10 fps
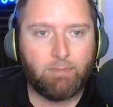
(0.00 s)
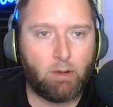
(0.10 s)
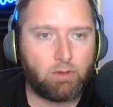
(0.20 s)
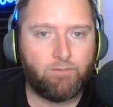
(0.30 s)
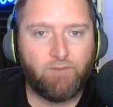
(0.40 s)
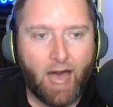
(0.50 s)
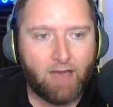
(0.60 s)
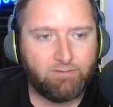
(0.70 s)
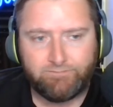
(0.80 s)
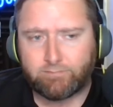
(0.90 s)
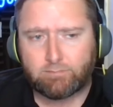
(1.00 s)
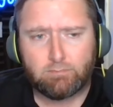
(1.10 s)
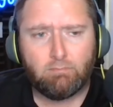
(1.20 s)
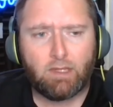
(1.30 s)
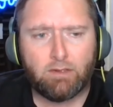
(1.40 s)
They were the five
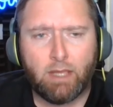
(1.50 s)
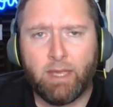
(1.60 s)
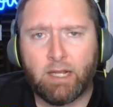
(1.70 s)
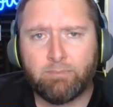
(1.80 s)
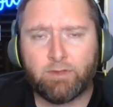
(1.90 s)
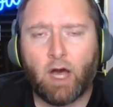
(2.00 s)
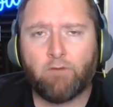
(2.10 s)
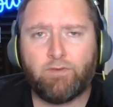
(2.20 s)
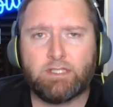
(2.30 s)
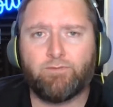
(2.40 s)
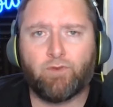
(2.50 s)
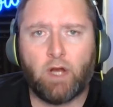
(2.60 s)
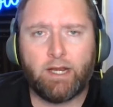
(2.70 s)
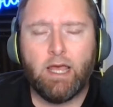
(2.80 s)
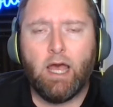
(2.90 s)
that made up the offensive
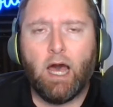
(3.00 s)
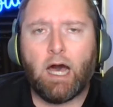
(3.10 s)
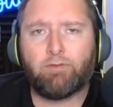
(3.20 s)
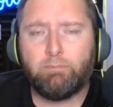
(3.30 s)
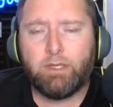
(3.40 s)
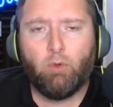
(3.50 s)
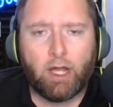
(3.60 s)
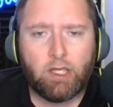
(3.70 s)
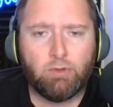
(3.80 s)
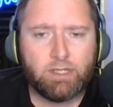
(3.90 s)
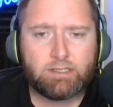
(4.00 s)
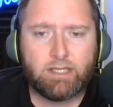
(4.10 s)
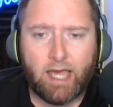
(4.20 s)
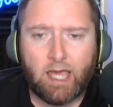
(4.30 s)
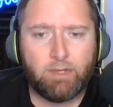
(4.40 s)
front uh, for BYU in this
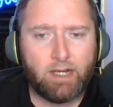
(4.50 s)
game.